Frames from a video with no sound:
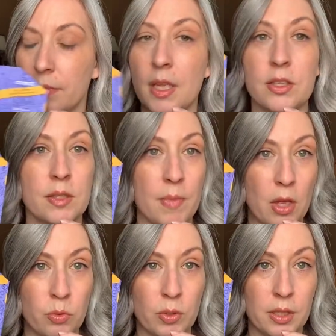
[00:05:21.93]
It
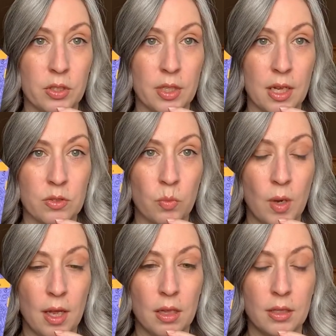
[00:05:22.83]
smelled really good as
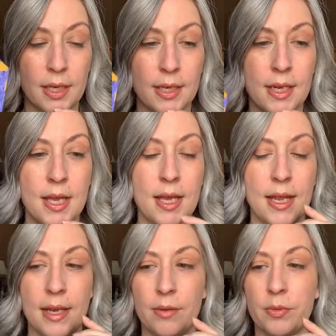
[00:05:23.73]
well. Like
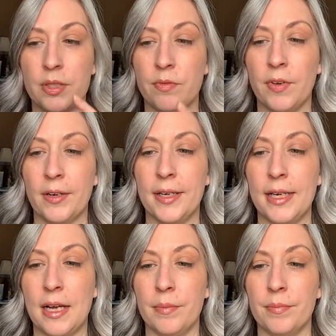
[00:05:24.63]
it was very,
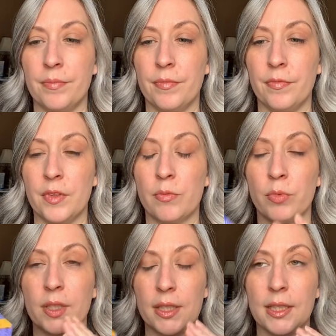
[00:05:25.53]
I'm um,
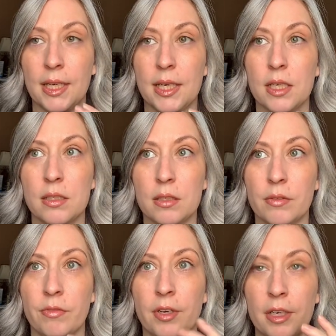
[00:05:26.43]
really like
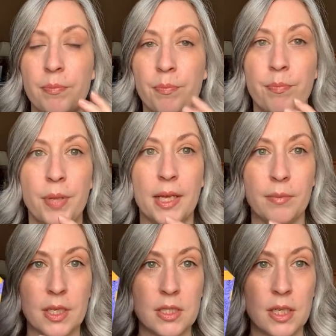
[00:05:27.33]
very
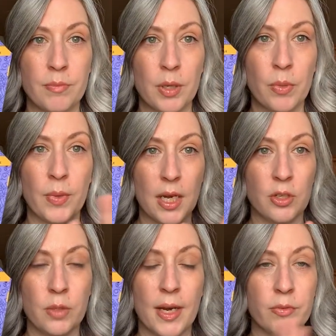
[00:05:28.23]
pigmented purple, but not
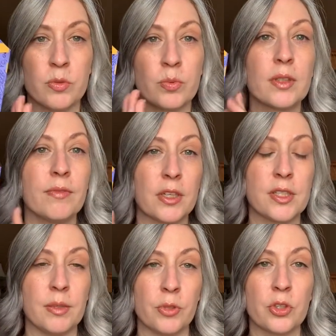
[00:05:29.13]
too bad. It was really very
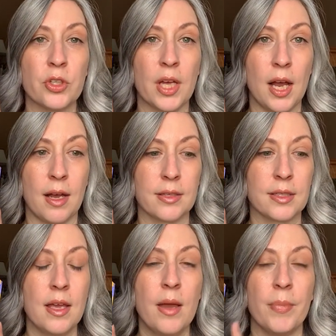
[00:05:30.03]
similar to the Hask,
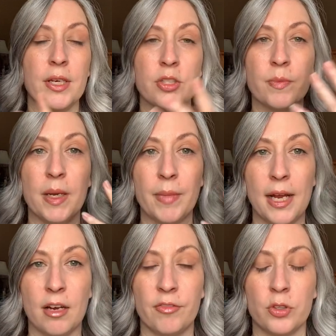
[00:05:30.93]
but it just made my
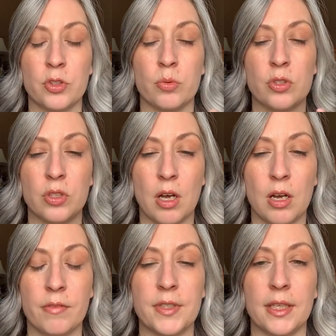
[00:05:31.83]
hair feel so
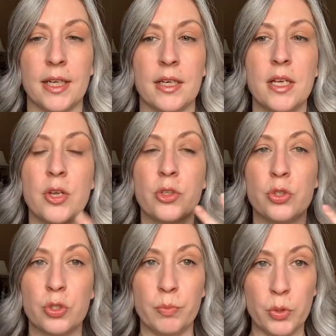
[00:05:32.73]
soft and like
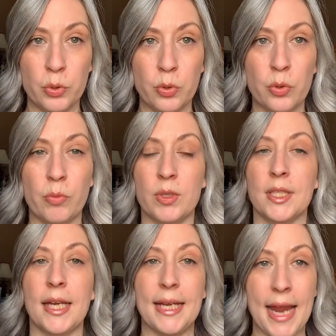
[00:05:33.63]
smooth. It
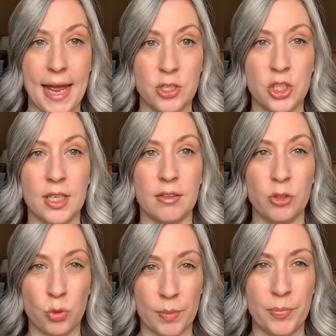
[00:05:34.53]
wasn't catching and
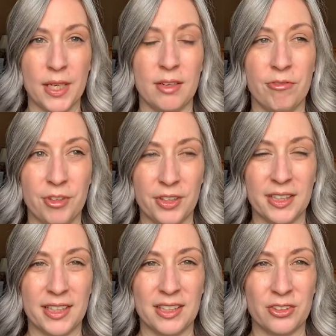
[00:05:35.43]
gripping and feeling
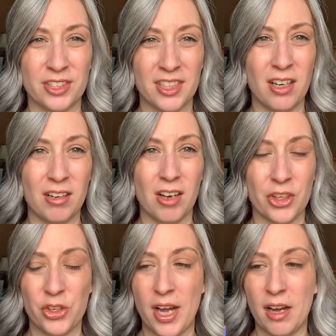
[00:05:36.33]
like there's gunk on
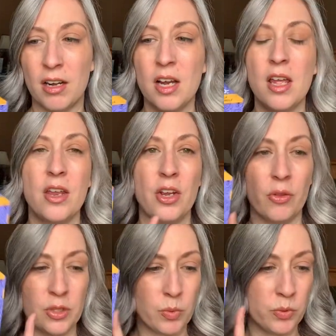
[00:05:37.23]
your hair. No,
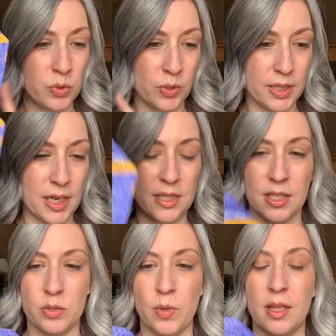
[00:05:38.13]
this one was really nice
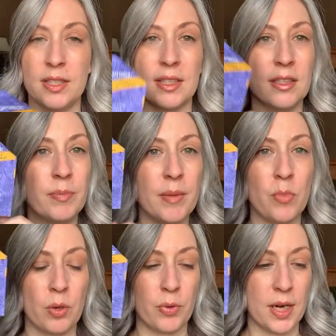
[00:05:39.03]
as well. It's a little bit
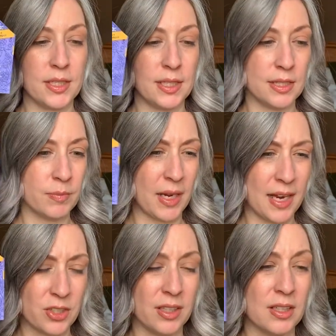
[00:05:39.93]
more pricey. This might
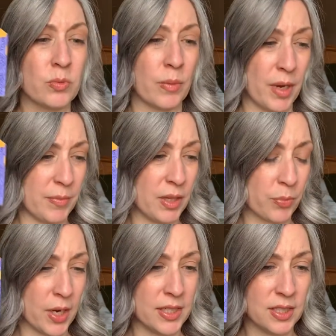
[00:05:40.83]
actually, this one might be the
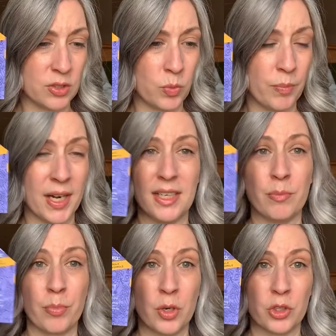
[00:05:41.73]
priciest one, but I
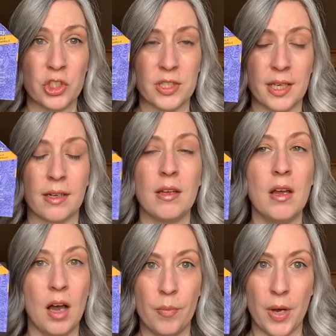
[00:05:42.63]
didn't purchase like
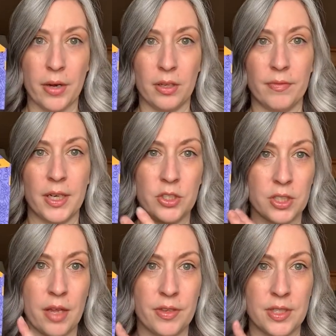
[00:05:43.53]
a bottle of it. I just
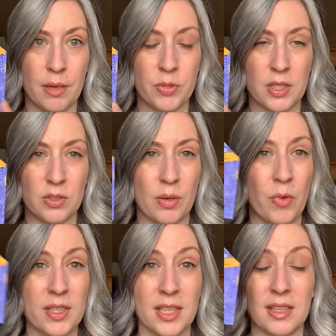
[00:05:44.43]
got the sample size. So I
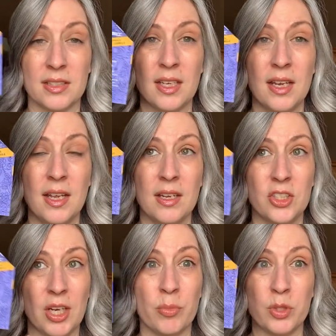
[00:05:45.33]
want to say this
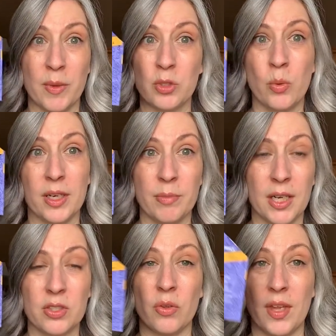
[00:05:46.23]
shampoo is about 20
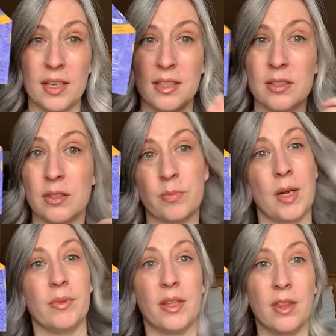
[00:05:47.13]
bucks. So that this is
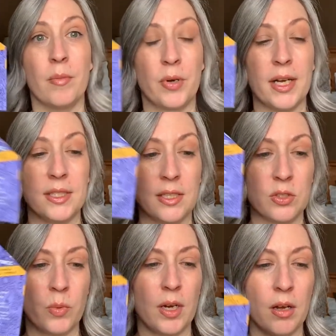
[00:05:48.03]
probably the priciest
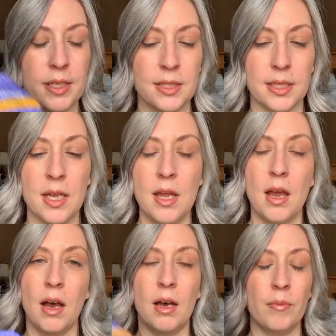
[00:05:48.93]
one, honestly.
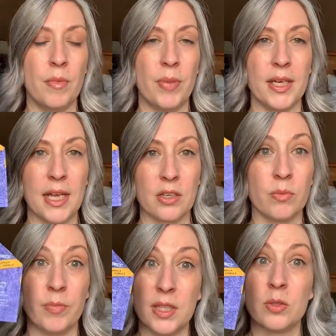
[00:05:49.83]
Um, but yeah, so,
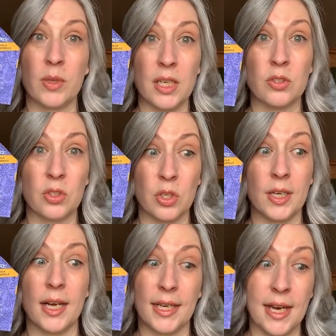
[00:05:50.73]
but this one is good
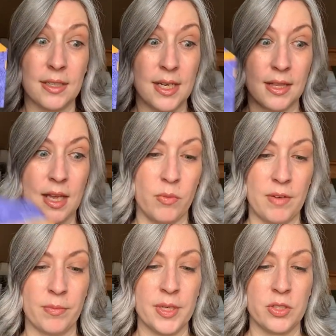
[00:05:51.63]
and I can't take that away
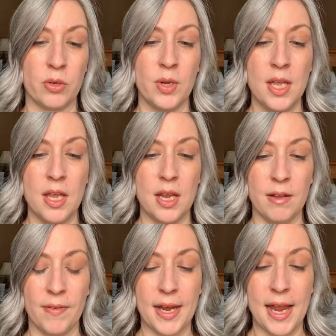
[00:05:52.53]
from it. So
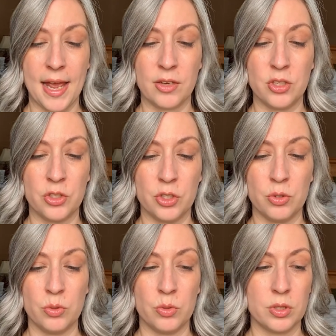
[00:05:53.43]
if I had to
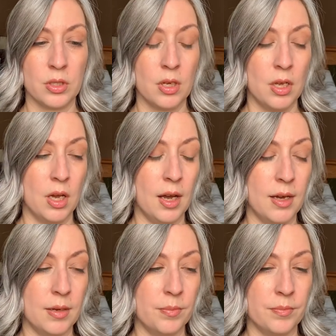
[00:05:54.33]
choose,
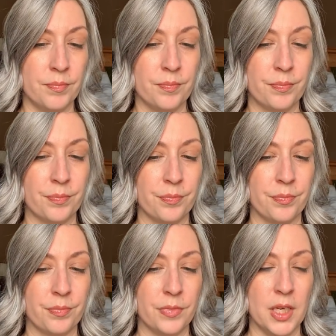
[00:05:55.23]
um,
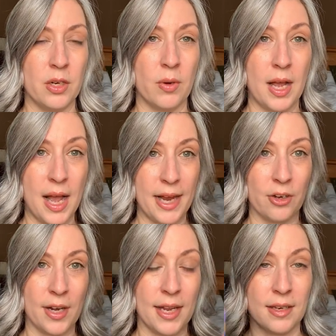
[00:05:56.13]
you know, a
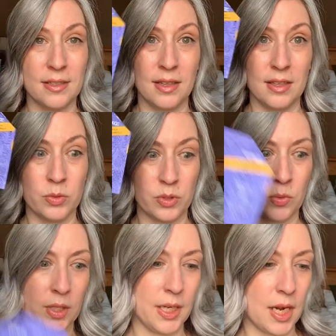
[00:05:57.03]
higher end. This one's
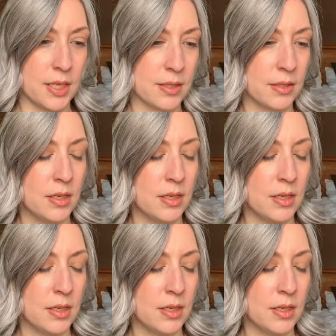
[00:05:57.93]
really nice.